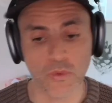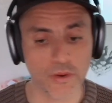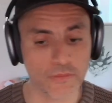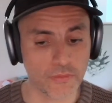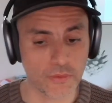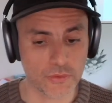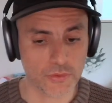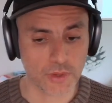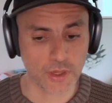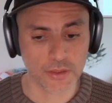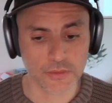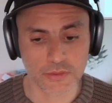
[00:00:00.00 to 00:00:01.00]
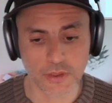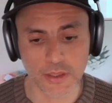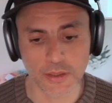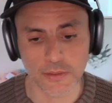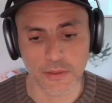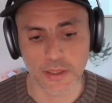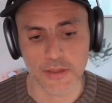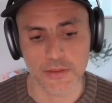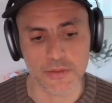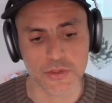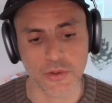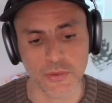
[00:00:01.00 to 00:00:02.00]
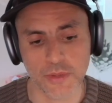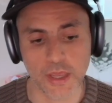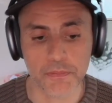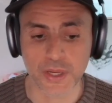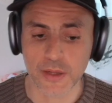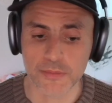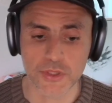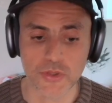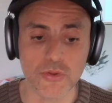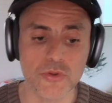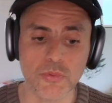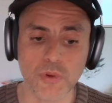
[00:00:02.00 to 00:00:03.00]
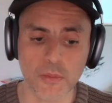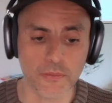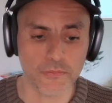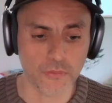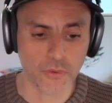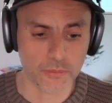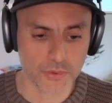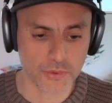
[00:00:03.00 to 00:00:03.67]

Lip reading: workflows, right? And so that becomes a huge problem for open